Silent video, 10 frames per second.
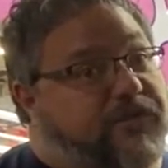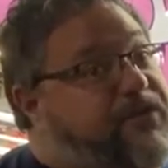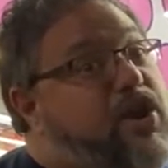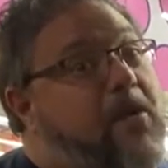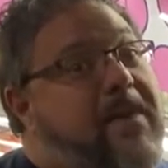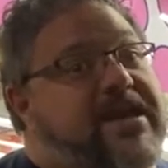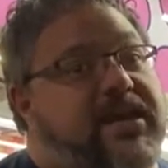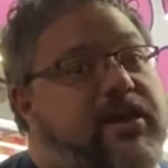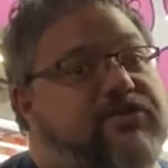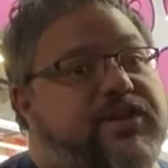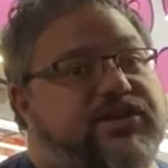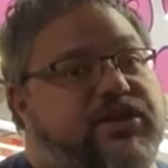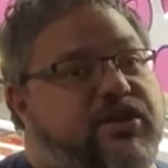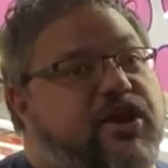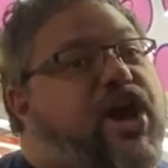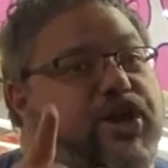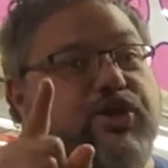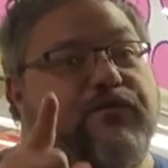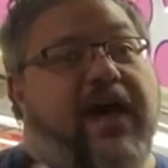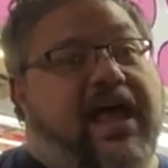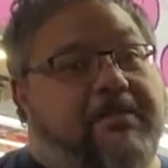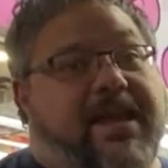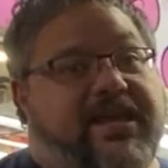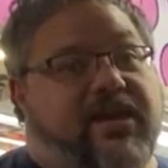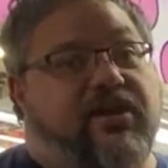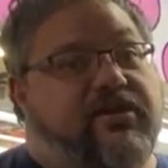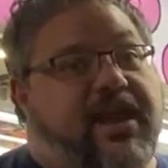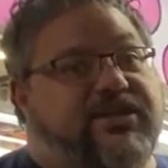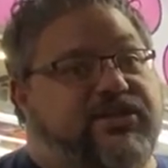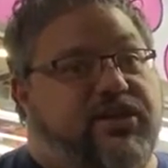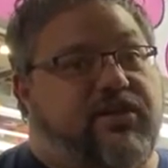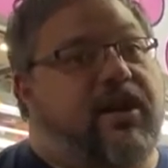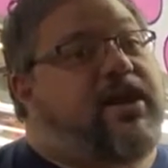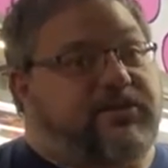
So if you don't make it here this year, you've got to make it here next year